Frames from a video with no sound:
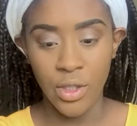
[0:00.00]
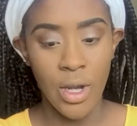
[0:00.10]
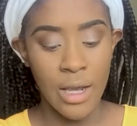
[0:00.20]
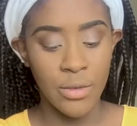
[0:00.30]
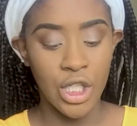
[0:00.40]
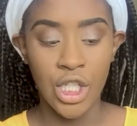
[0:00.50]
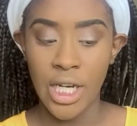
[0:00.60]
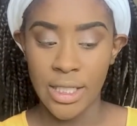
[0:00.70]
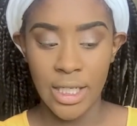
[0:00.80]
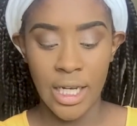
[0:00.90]
so I'm
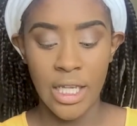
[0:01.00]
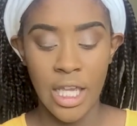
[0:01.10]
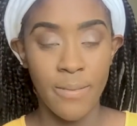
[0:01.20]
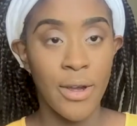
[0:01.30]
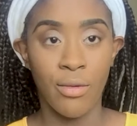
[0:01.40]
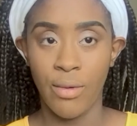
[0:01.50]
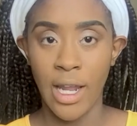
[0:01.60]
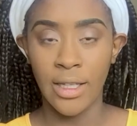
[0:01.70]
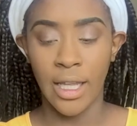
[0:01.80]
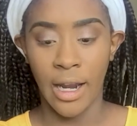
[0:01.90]
just gonna keep it
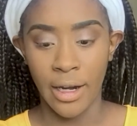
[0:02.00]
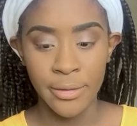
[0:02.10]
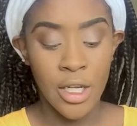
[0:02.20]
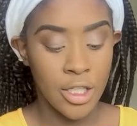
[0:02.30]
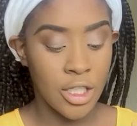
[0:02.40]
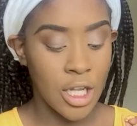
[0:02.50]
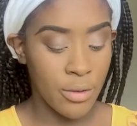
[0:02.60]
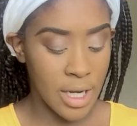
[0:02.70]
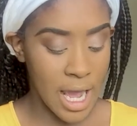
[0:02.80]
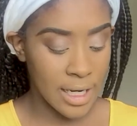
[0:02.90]
right there.
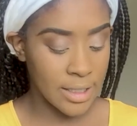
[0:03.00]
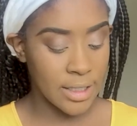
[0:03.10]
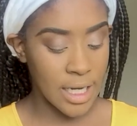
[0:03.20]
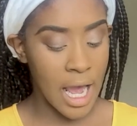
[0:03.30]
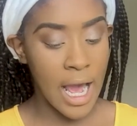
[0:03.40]
So next,